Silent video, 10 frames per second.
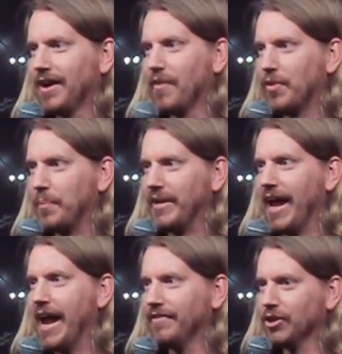of the
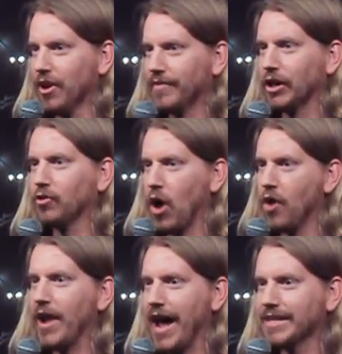behavior of a
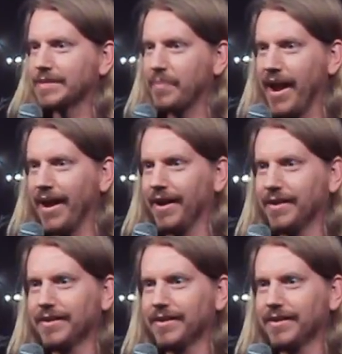grown-ass man.